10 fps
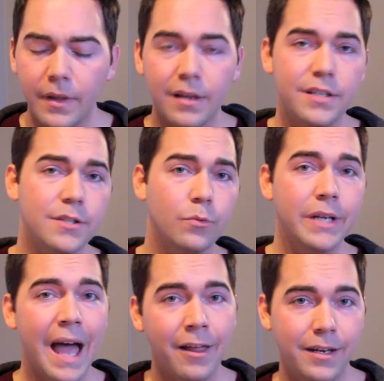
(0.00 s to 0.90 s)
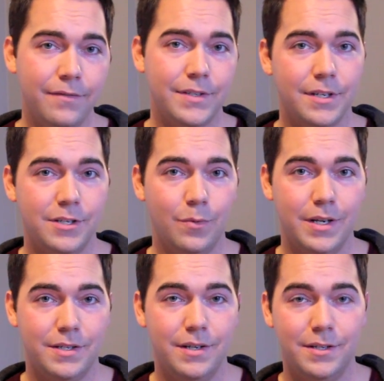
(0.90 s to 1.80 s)
Because the reality of the
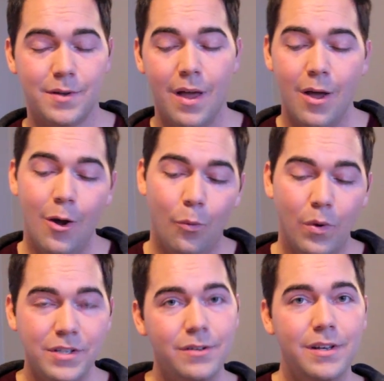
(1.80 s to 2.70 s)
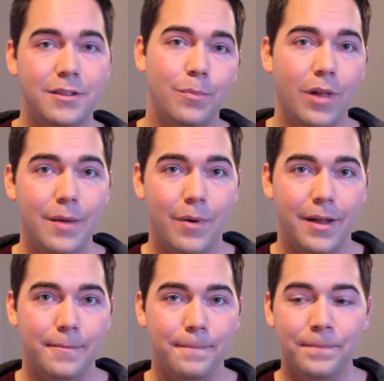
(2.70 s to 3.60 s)
situation is, once you hit the play
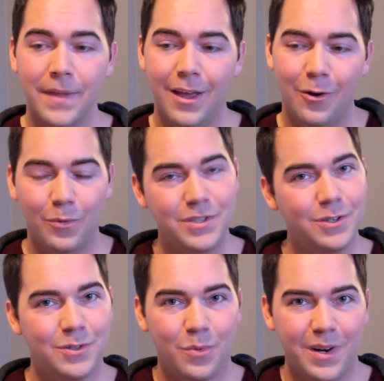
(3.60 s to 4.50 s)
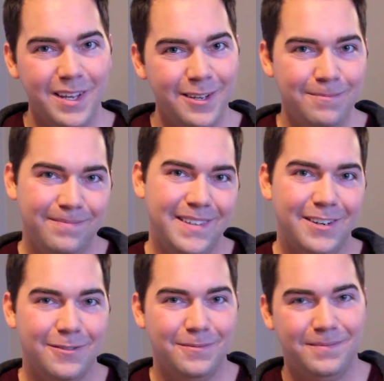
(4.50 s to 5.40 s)
button, once you're 20,
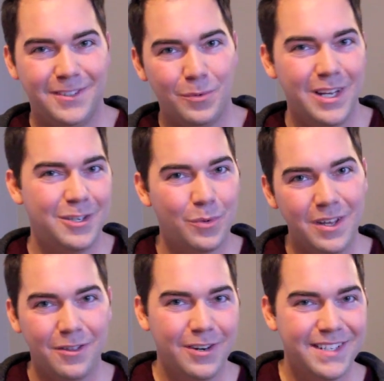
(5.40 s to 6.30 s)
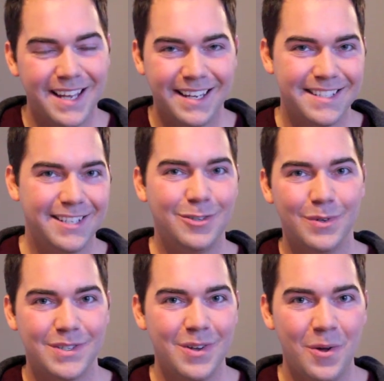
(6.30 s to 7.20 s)
30 seconds into
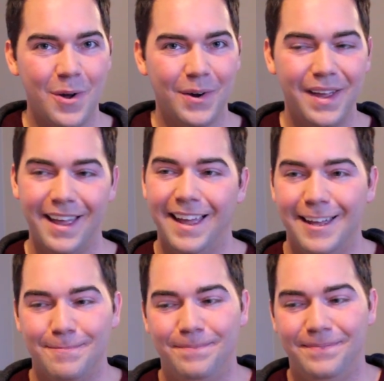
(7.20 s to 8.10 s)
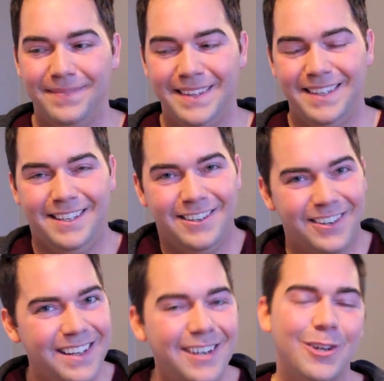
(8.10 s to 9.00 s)
a song, you're
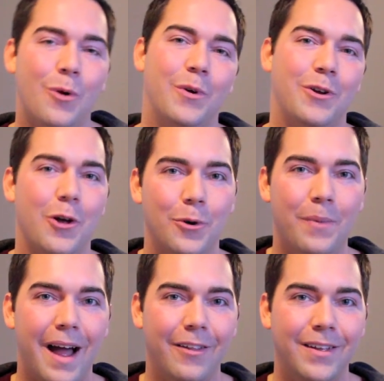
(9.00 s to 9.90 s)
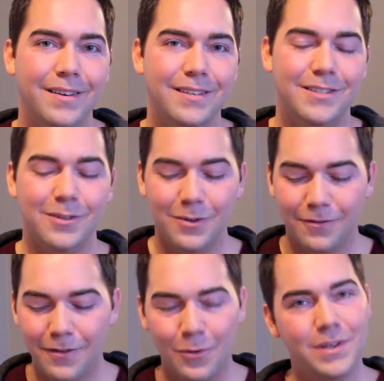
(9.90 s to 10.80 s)
going to go on autopilot. And so your
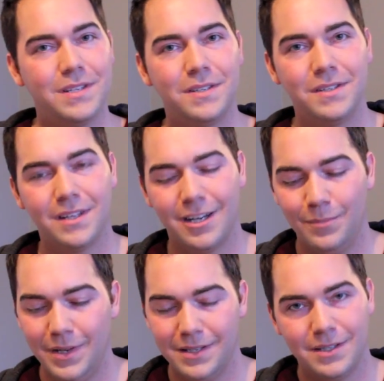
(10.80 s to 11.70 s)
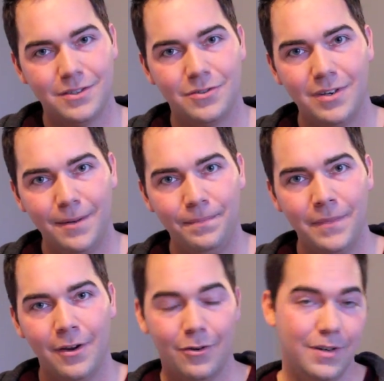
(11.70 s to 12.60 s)
focus isn't going to be as extreme
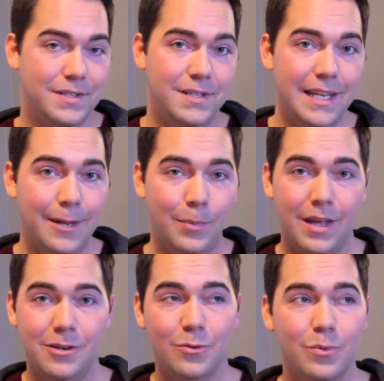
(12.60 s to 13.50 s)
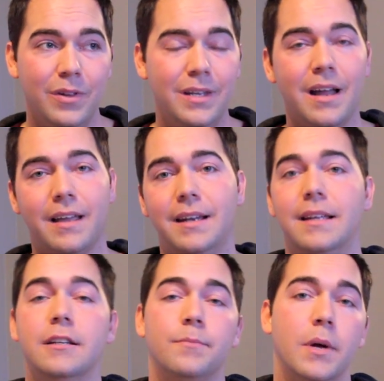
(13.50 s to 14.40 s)
or as deep, and you're really not going to
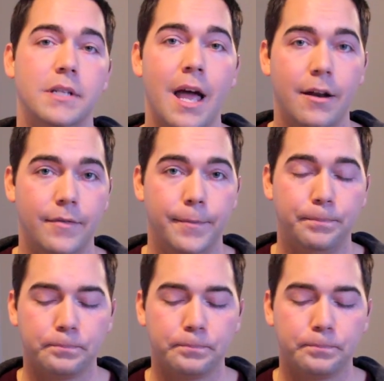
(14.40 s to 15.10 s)
get as much out of it.